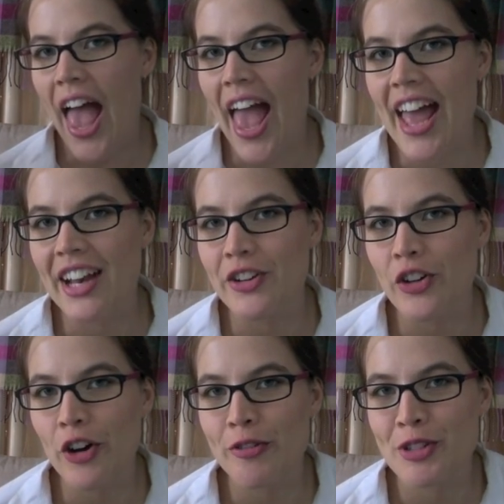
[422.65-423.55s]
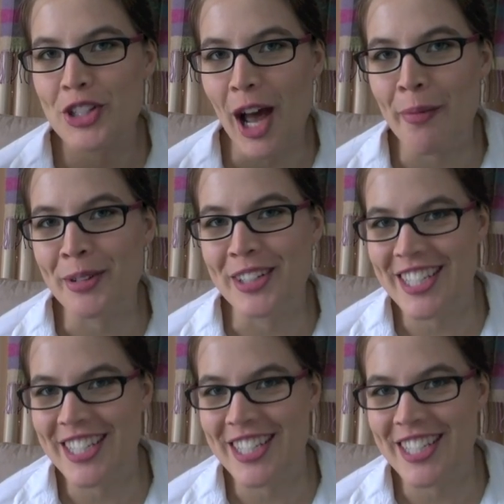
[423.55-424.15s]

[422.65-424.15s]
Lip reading: End of chapter